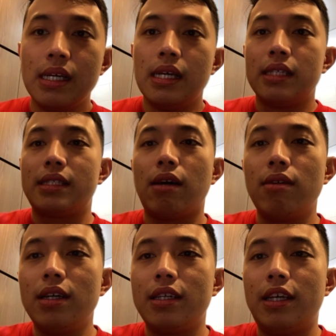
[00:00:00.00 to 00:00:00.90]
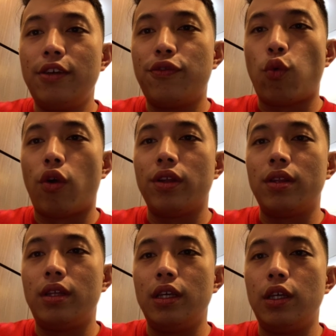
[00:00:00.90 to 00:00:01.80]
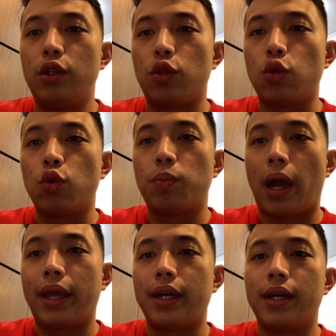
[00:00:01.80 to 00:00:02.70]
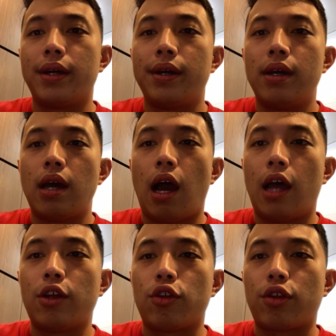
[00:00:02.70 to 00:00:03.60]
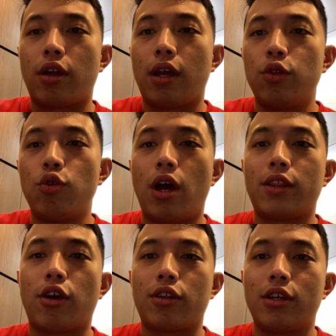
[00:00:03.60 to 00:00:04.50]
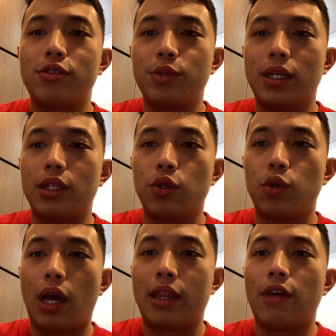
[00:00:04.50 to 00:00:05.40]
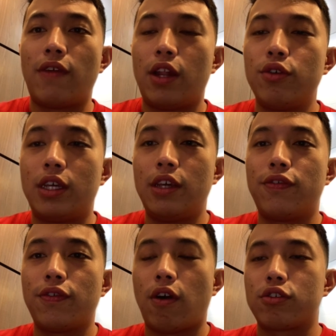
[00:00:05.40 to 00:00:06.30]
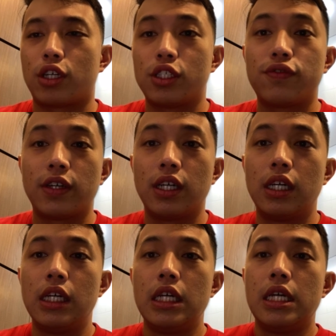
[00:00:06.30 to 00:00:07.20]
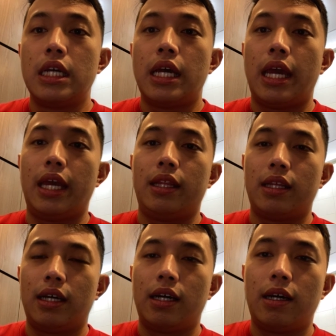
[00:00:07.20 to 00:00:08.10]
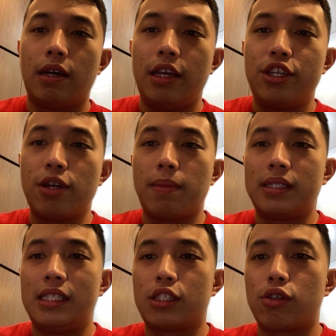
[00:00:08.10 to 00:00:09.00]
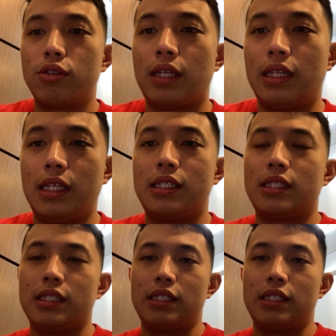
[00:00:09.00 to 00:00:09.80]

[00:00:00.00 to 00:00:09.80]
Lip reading: Seller give warranty to buyer, no unauthorized work, no undervalue gift or transfer, and agent must disclose this